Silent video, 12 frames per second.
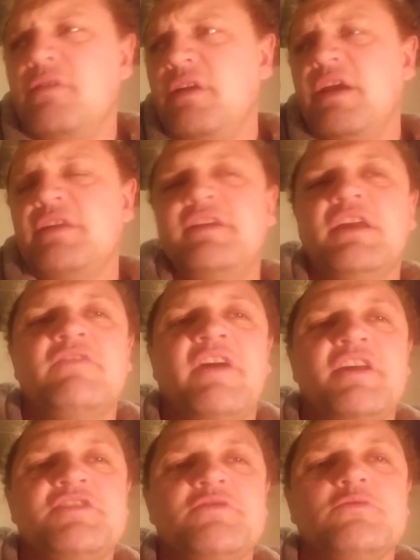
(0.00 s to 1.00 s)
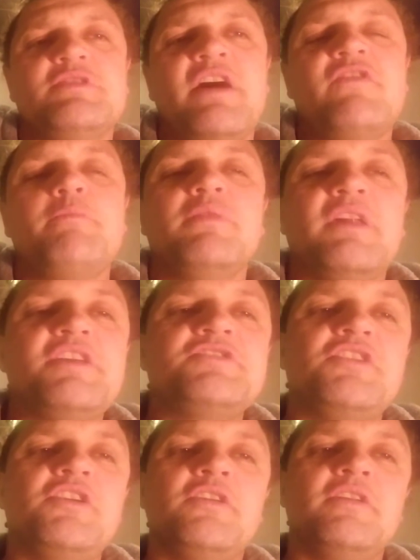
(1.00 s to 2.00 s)
Yeah, take advantage of those. Have a place
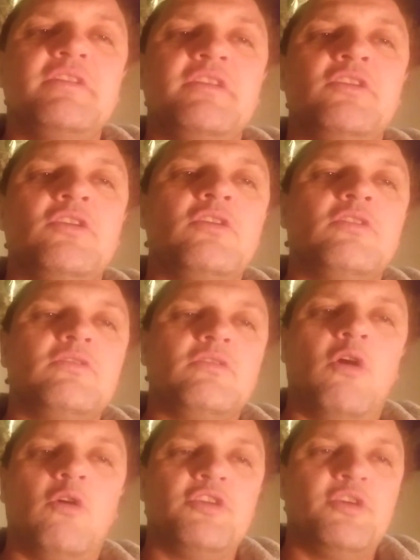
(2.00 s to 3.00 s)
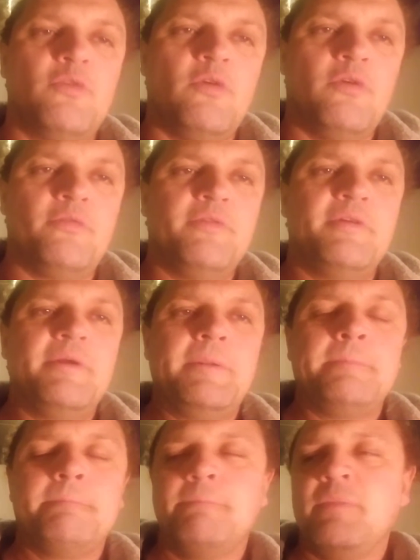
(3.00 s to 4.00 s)
that you can call your own,
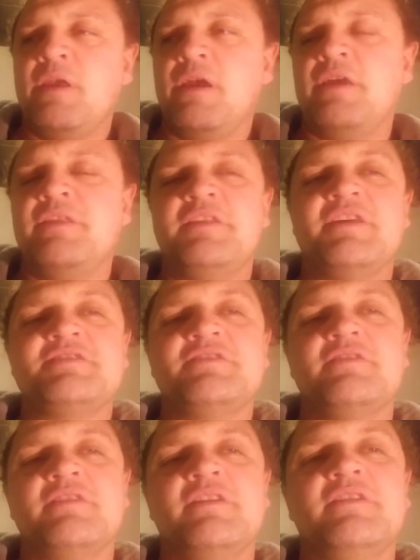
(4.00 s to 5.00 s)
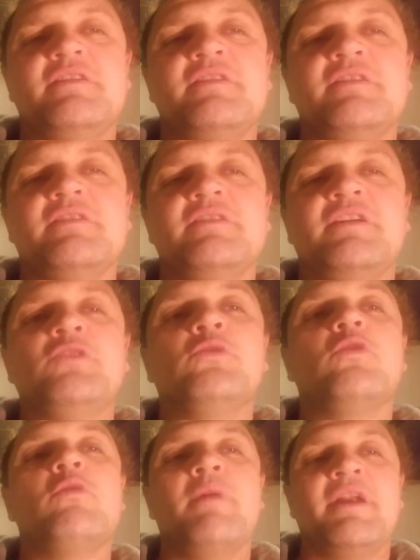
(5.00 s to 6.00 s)
and that you don't
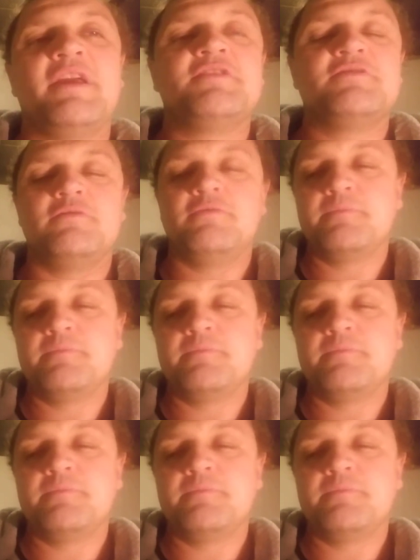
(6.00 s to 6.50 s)
owe money to.